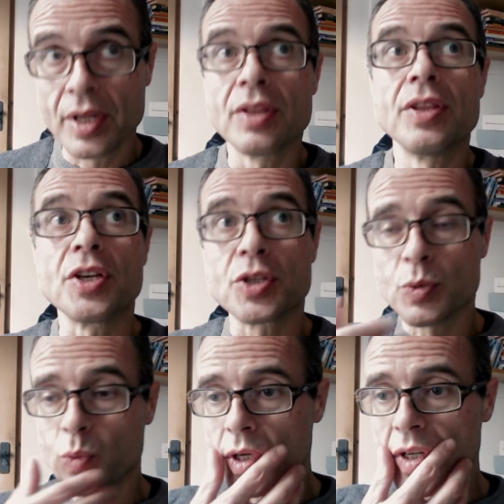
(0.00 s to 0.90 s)

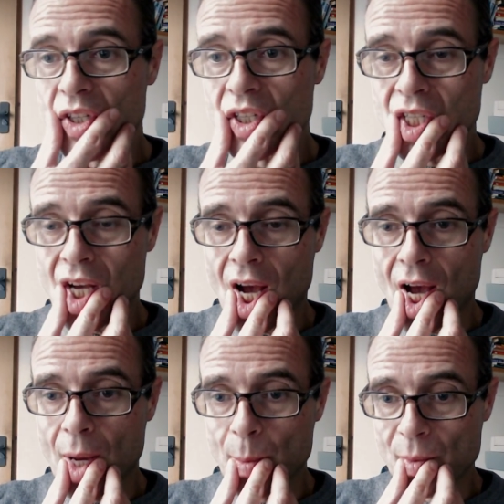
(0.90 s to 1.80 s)
this was
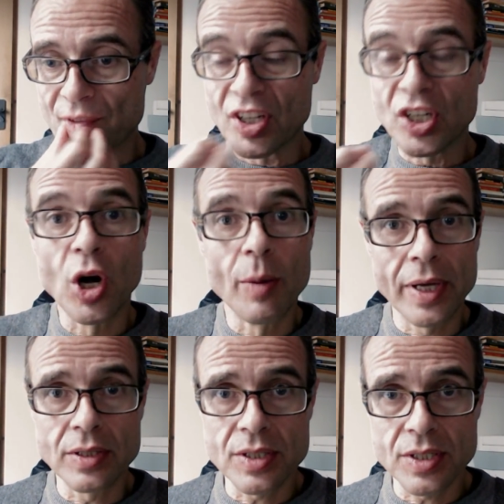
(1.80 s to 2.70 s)
um, for
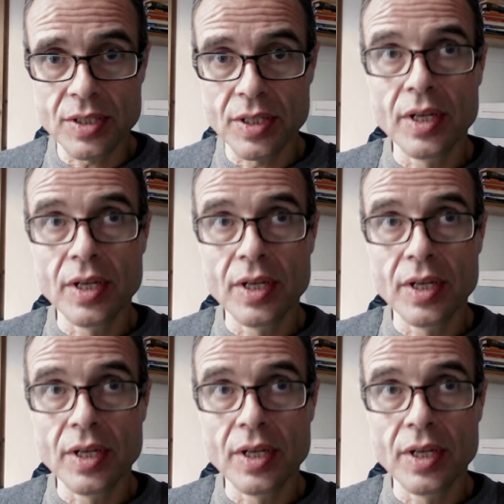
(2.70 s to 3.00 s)
comments